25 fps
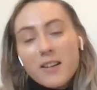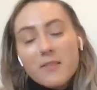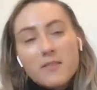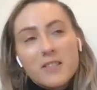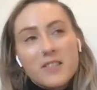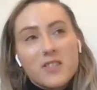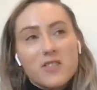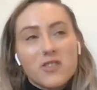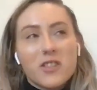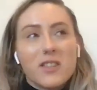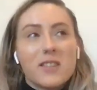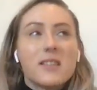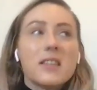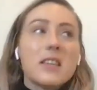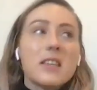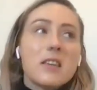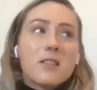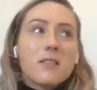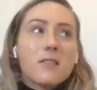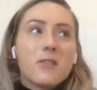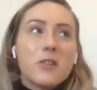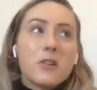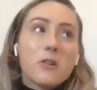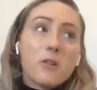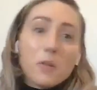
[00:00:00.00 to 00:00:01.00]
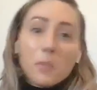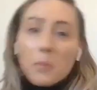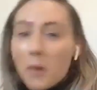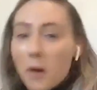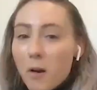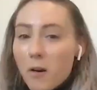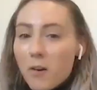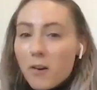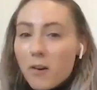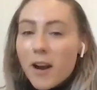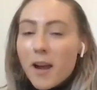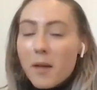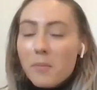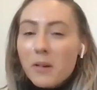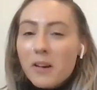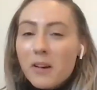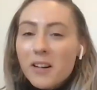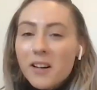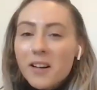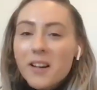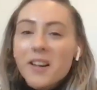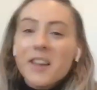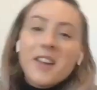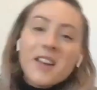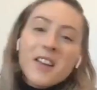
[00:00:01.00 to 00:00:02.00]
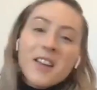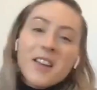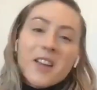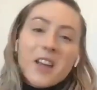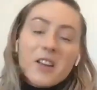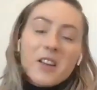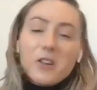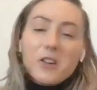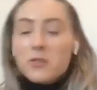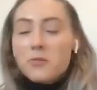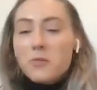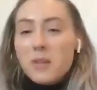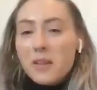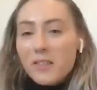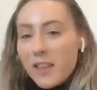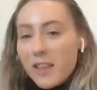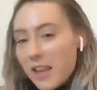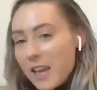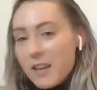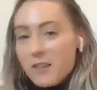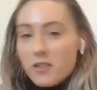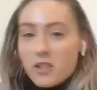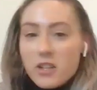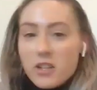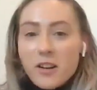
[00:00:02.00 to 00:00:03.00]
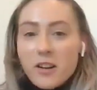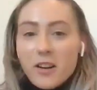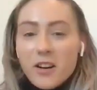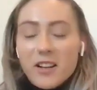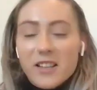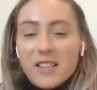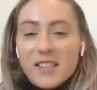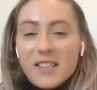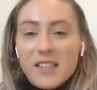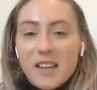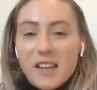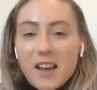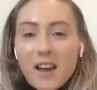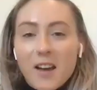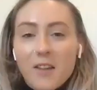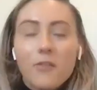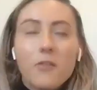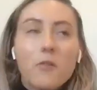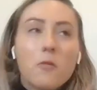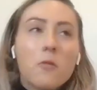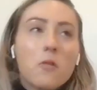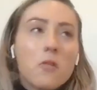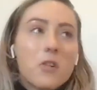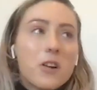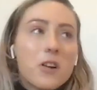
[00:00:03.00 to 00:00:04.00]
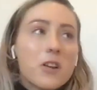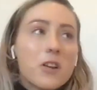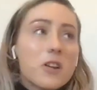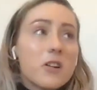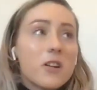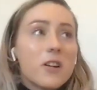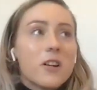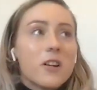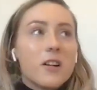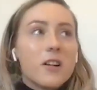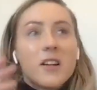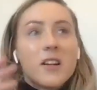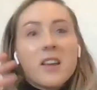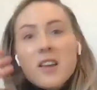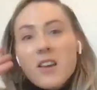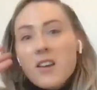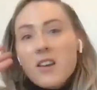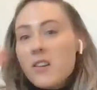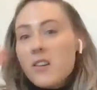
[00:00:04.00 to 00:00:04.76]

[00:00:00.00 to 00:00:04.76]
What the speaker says: It was just either you're a programmer and you're doing like engineering stuff or you're,